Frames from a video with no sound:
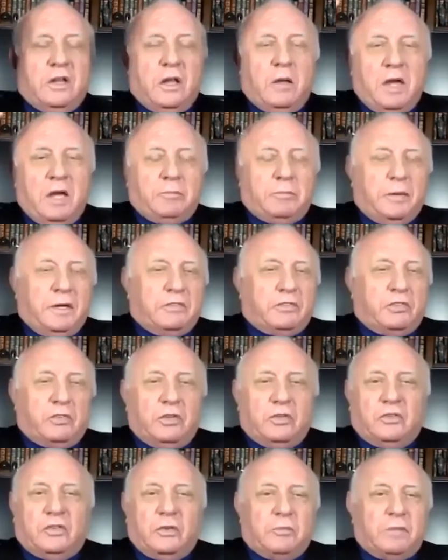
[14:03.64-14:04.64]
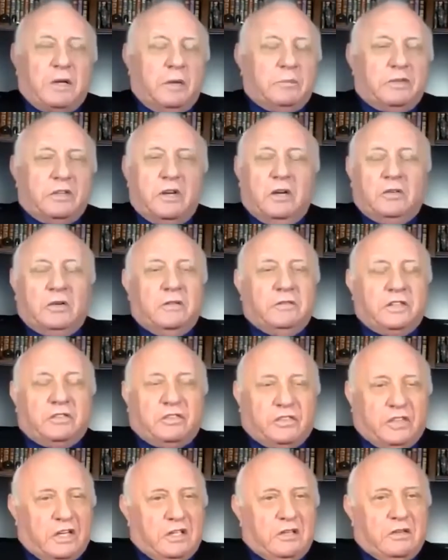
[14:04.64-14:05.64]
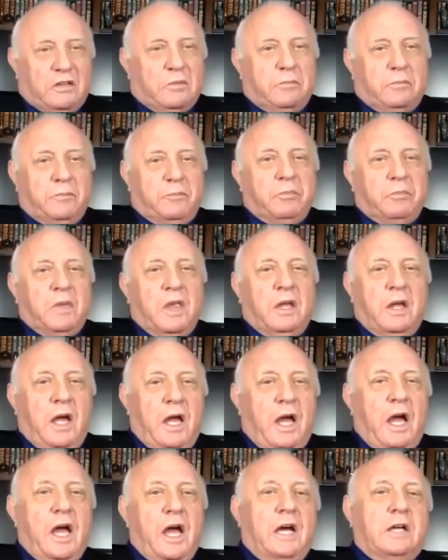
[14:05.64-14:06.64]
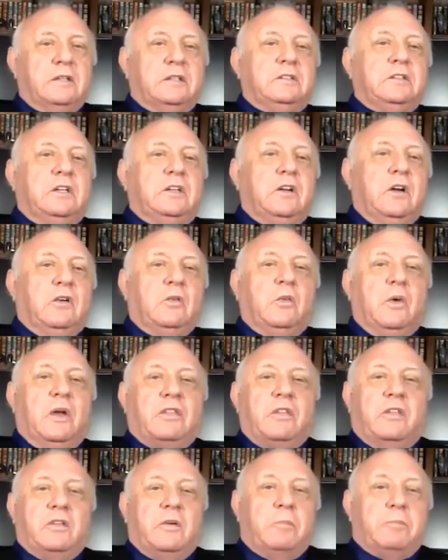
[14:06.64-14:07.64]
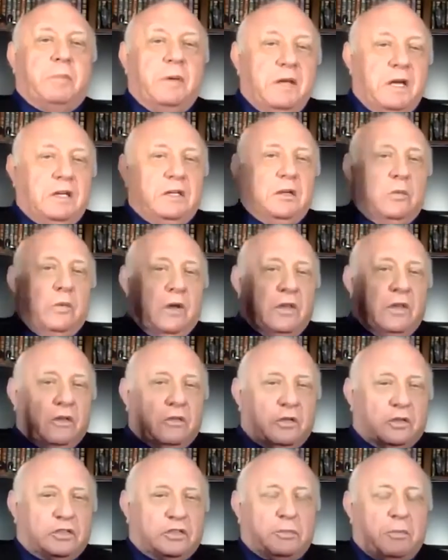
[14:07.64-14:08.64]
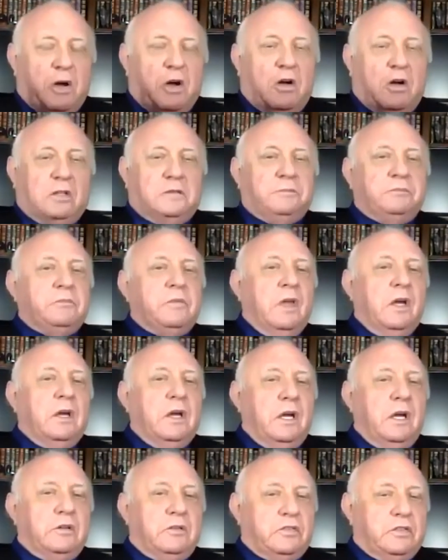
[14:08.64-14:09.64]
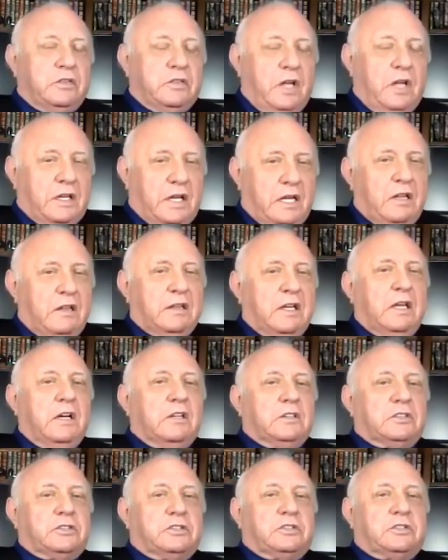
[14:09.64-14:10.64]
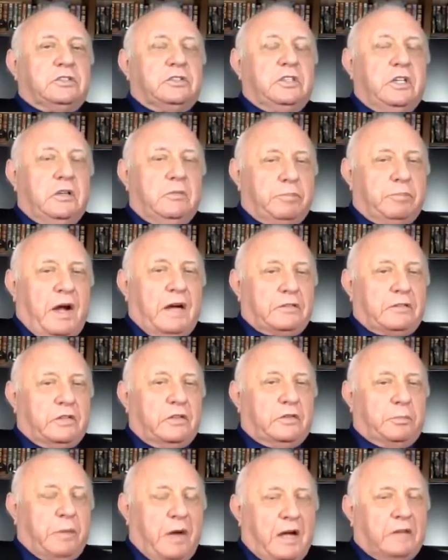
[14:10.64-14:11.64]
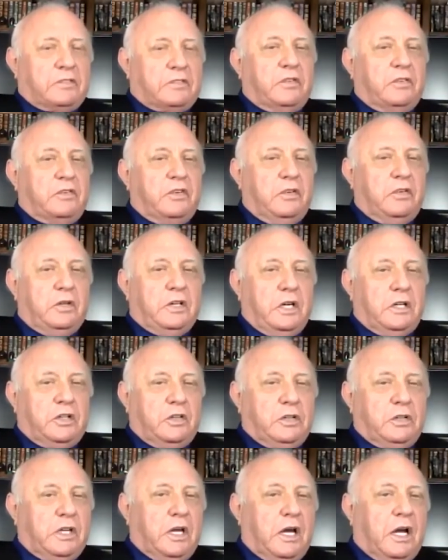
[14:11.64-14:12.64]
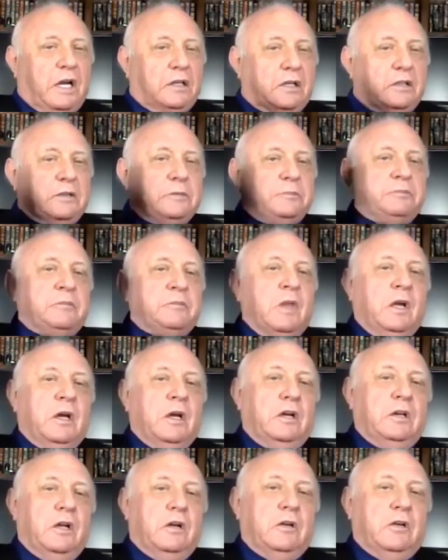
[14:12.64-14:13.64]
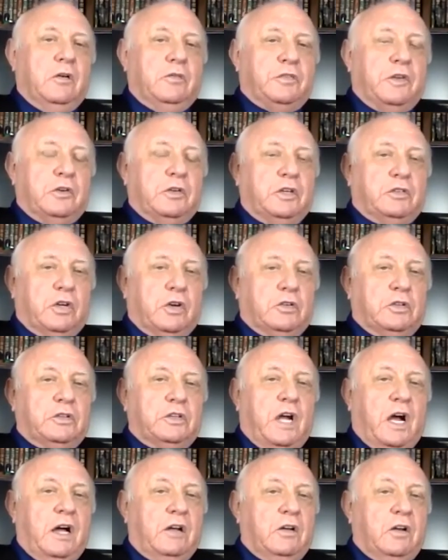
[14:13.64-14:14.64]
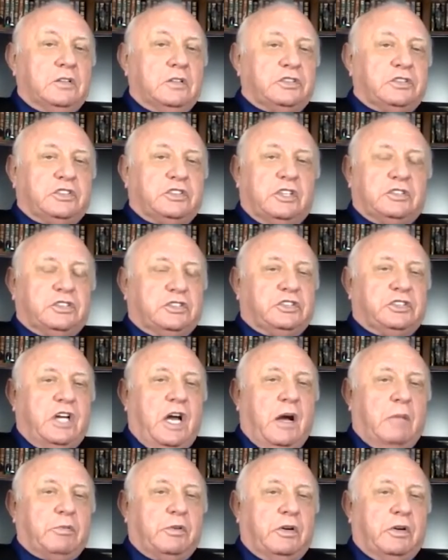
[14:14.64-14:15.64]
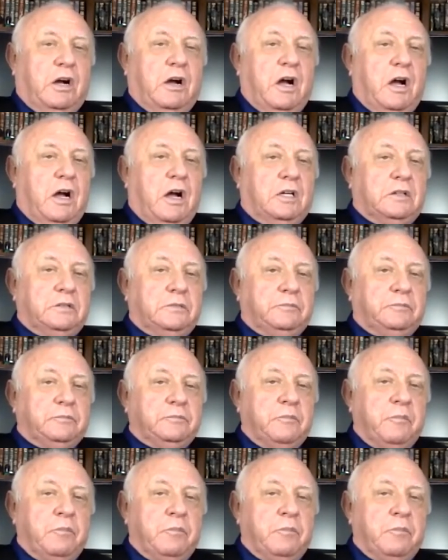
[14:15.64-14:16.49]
they make pictures. Sometimes they don't even see them. And, you know, whether they're big and whether they're small, it's like anything else. You practice, practice, you get good at it. You know, if your internal dialogue is just jabbering on,